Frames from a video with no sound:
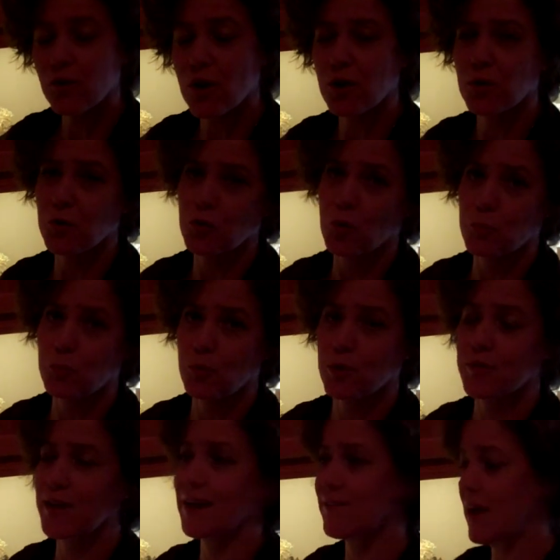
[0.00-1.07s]
Crocker
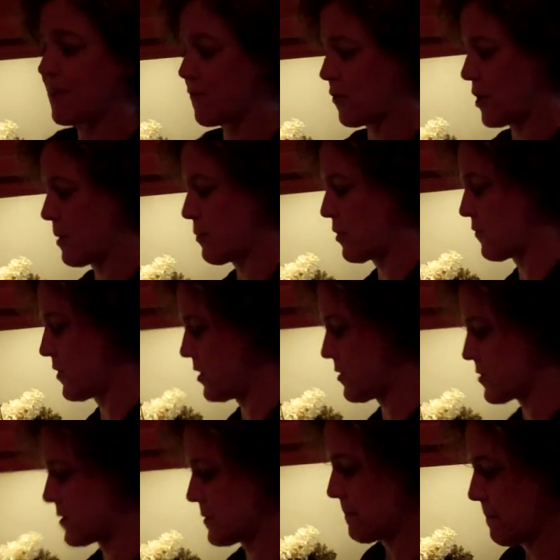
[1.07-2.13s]
cookbook that I've had for a number of
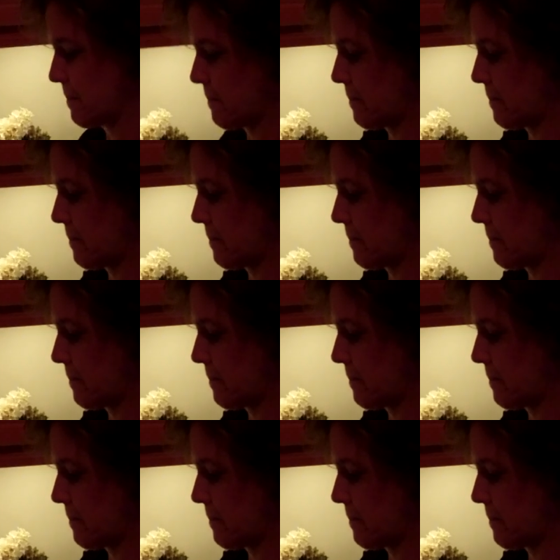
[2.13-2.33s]
years.